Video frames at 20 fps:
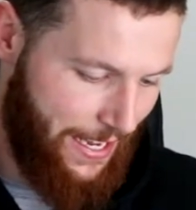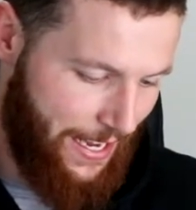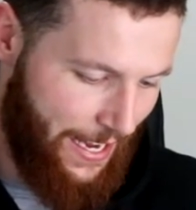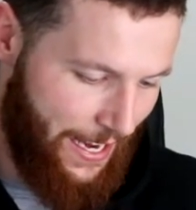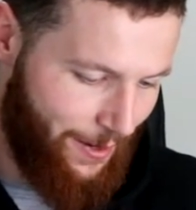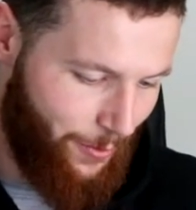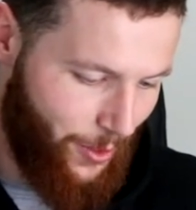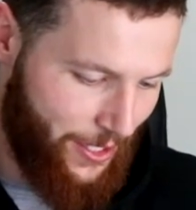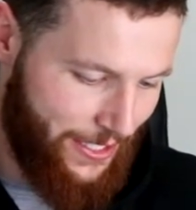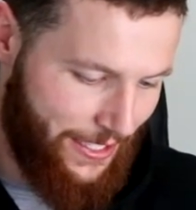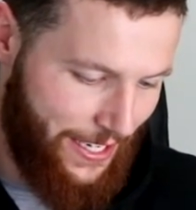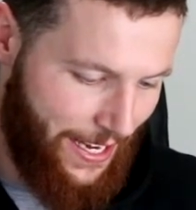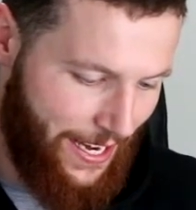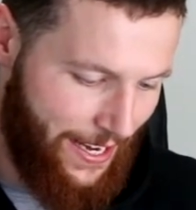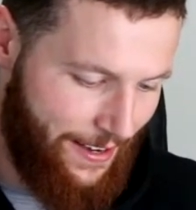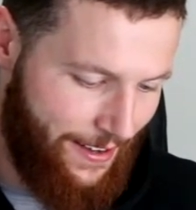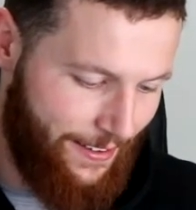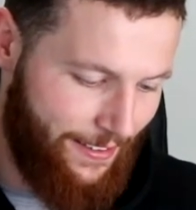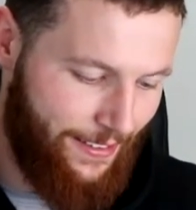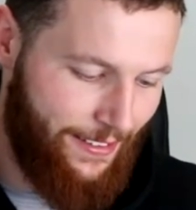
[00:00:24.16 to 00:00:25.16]
And I want to
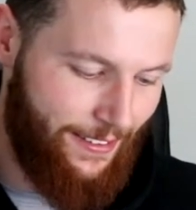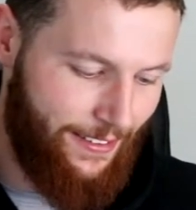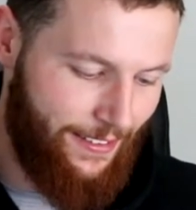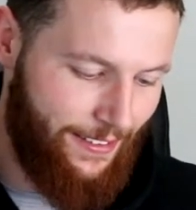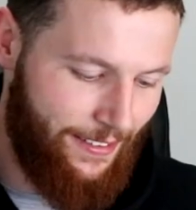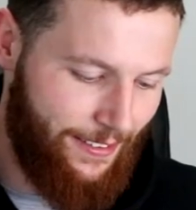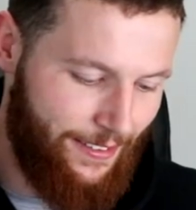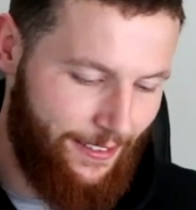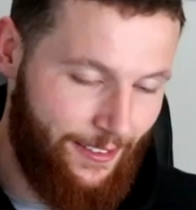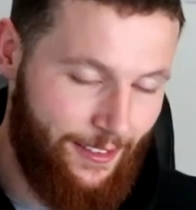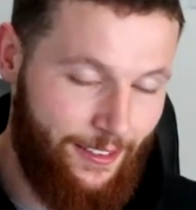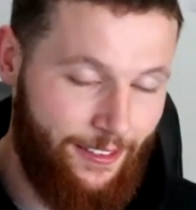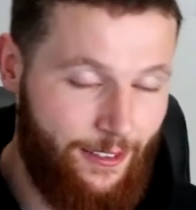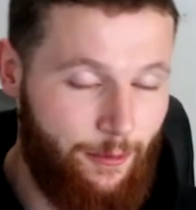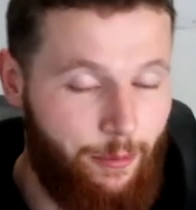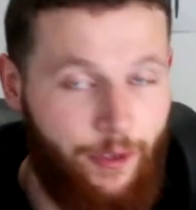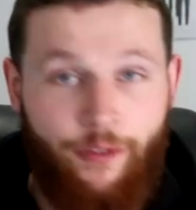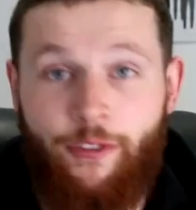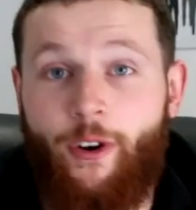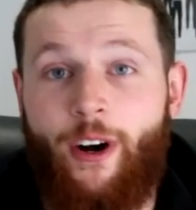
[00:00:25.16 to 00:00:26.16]
say,
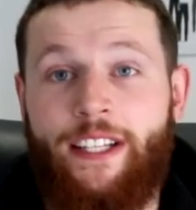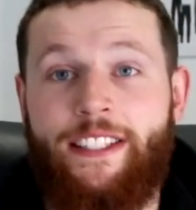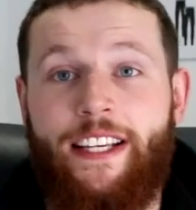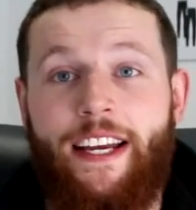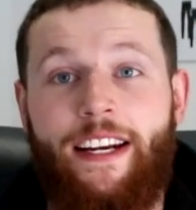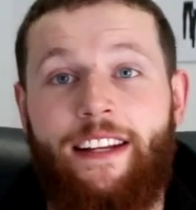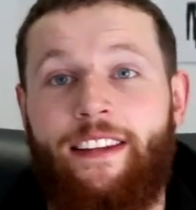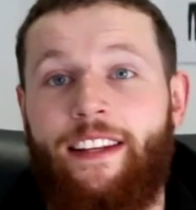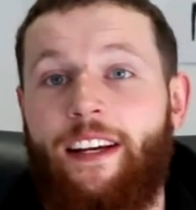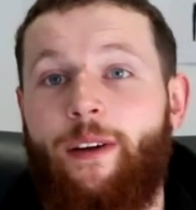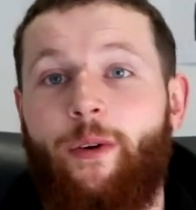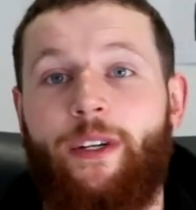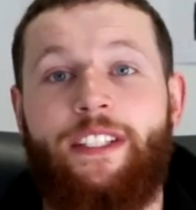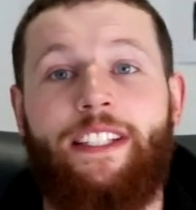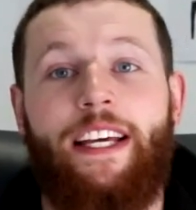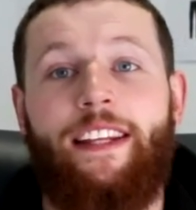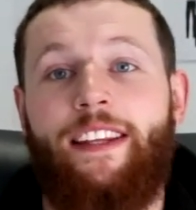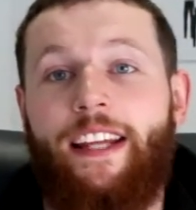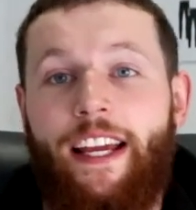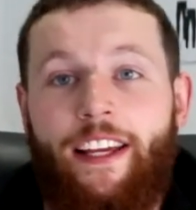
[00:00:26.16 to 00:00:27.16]
before I say anything, I want to
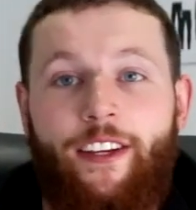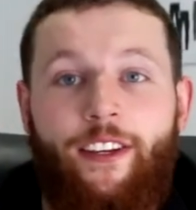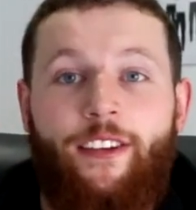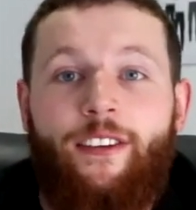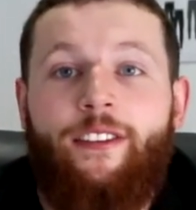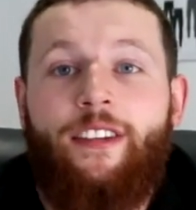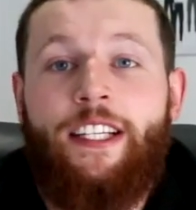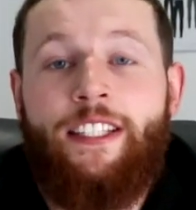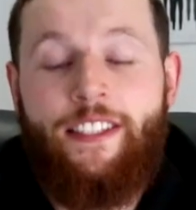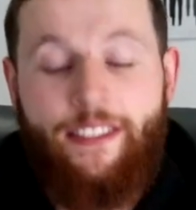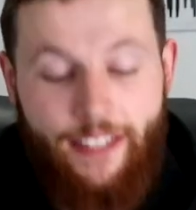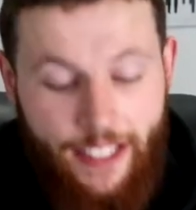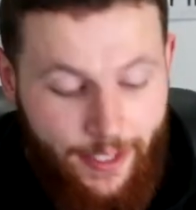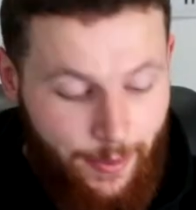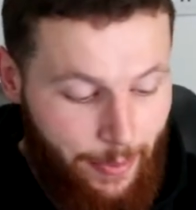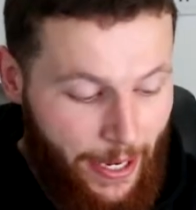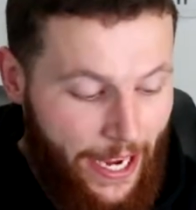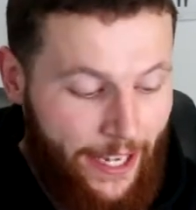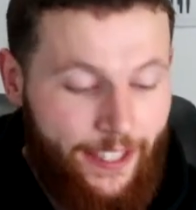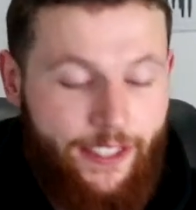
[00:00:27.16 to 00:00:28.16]
say thank you. This,
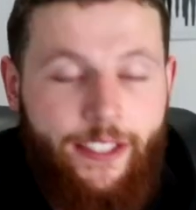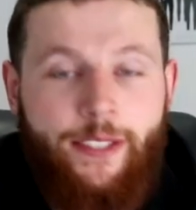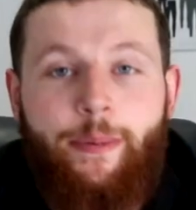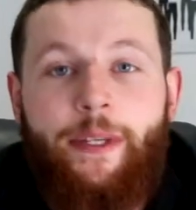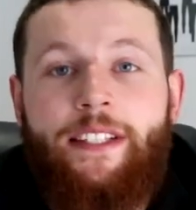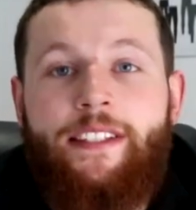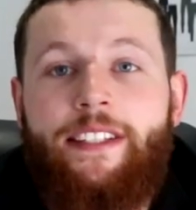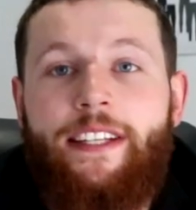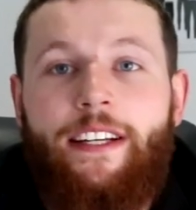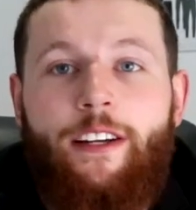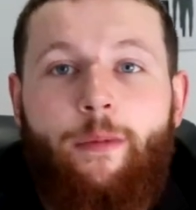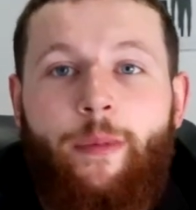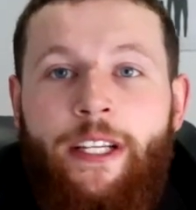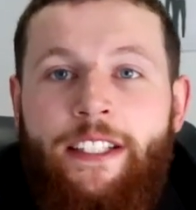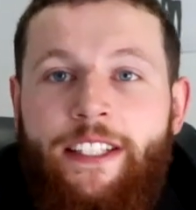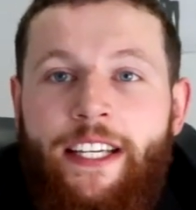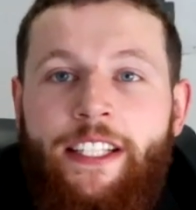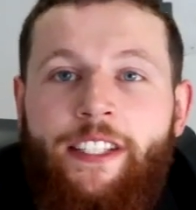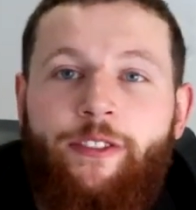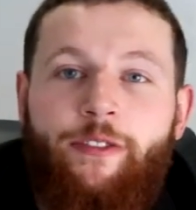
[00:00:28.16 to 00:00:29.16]
this package has been sitting on my
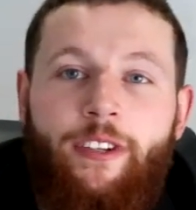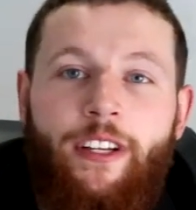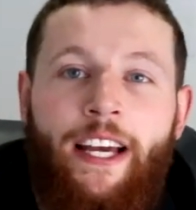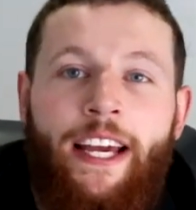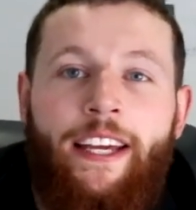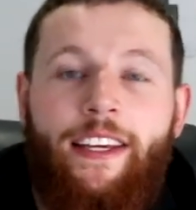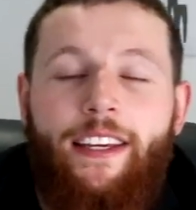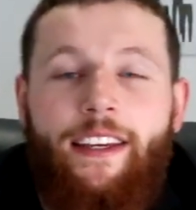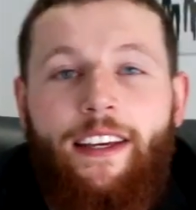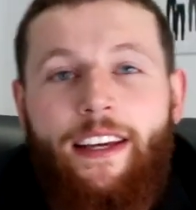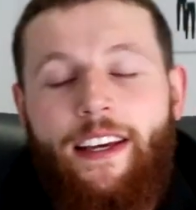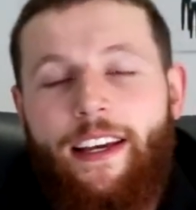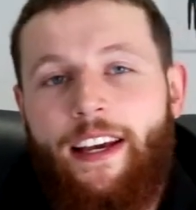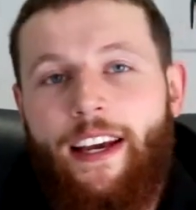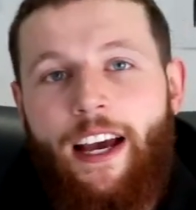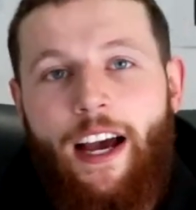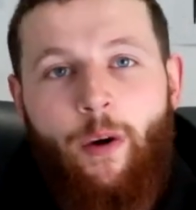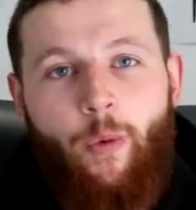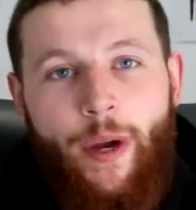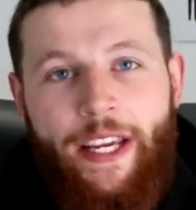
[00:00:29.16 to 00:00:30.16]
desk for like
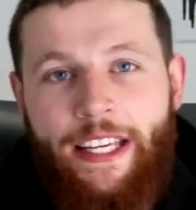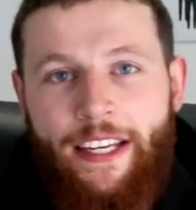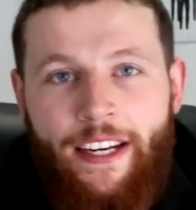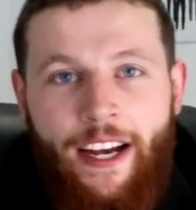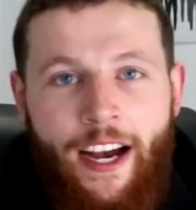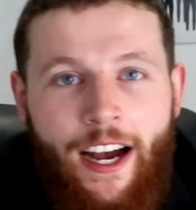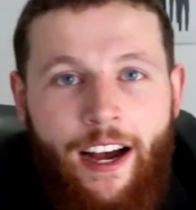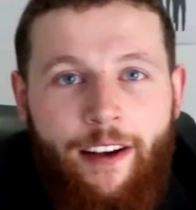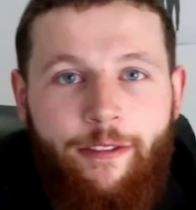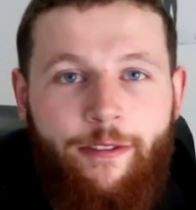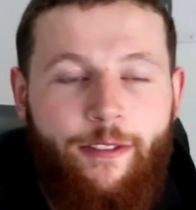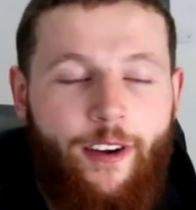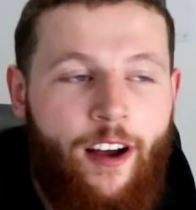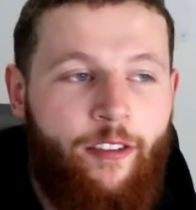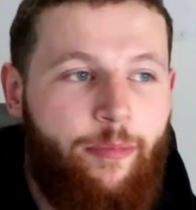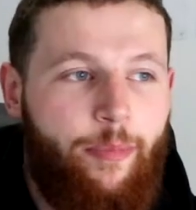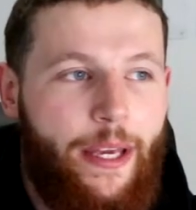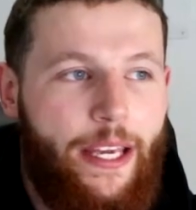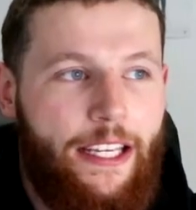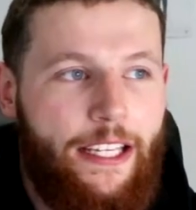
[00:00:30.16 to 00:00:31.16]
a week and a half,
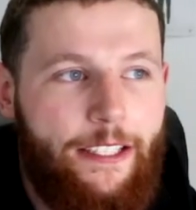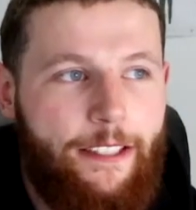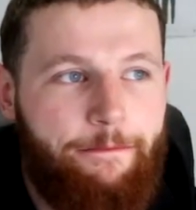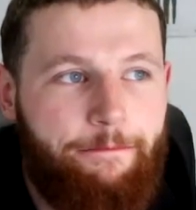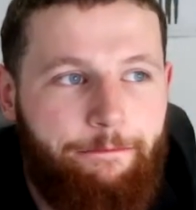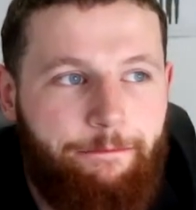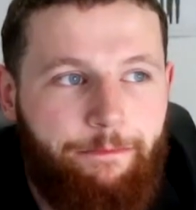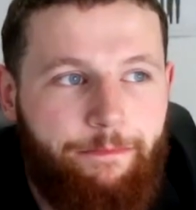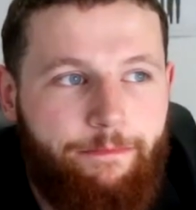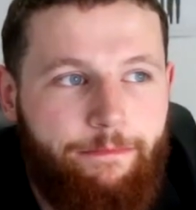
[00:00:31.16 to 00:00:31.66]
I've been